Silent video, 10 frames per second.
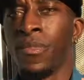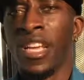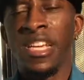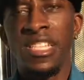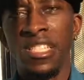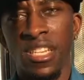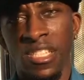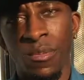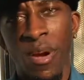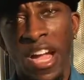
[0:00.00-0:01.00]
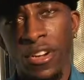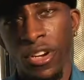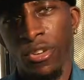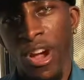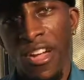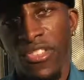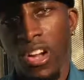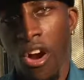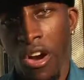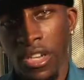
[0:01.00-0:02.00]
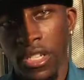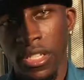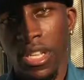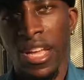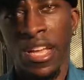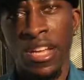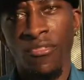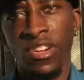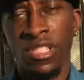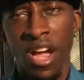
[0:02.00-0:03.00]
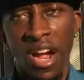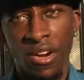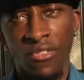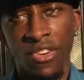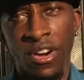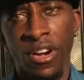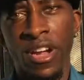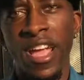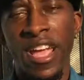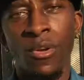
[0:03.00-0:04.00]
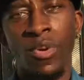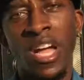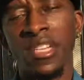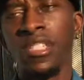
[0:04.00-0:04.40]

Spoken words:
he's an aspiring graphic artist and photographer, and when I